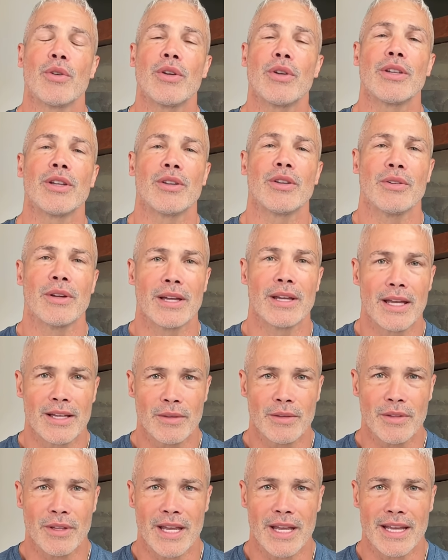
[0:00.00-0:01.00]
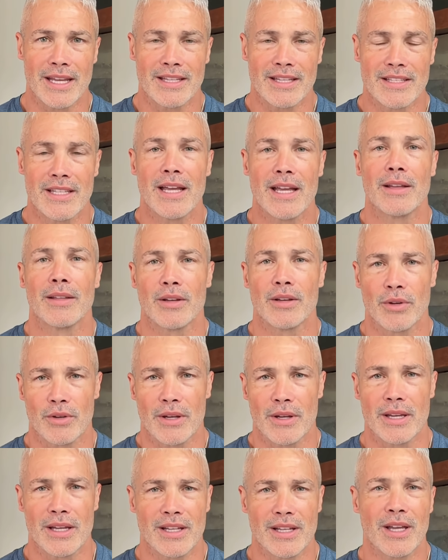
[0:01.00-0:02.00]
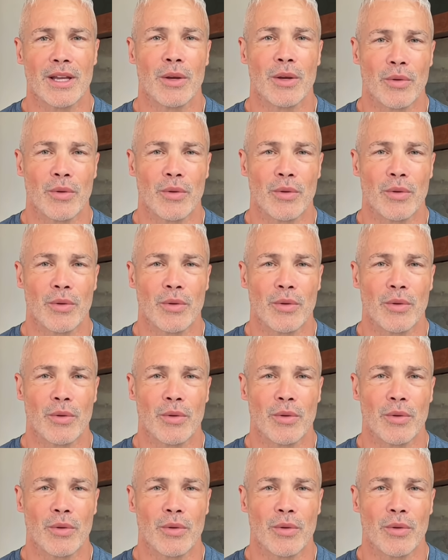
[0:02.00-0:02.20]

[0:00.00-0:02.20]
North Korea invaded South Korea